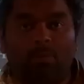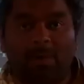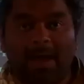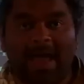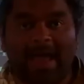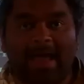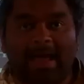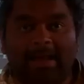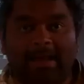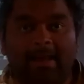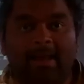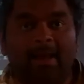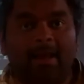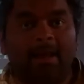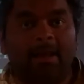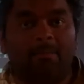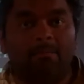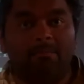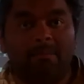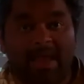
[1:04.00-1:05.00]
way
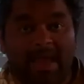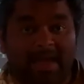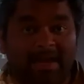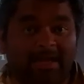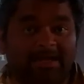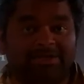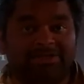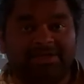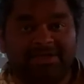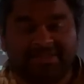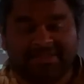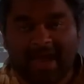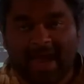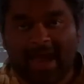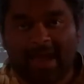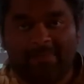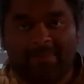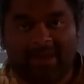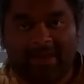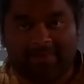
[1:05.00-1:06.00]
manage the
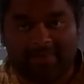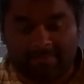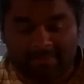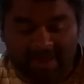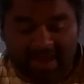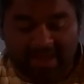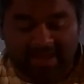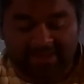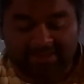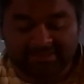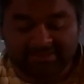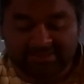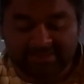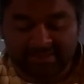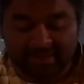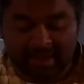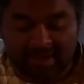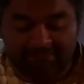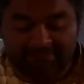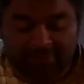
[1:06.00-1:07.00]
timing and the
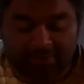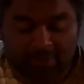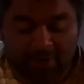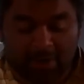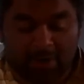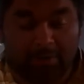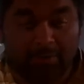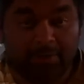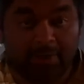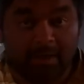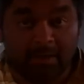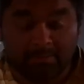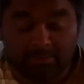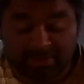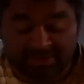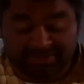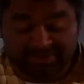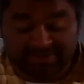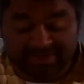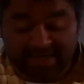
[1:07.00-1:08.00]
pace of their own
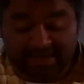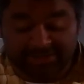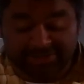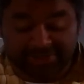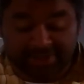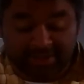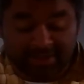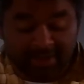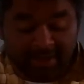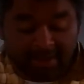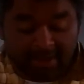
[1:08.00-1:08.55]
presentation.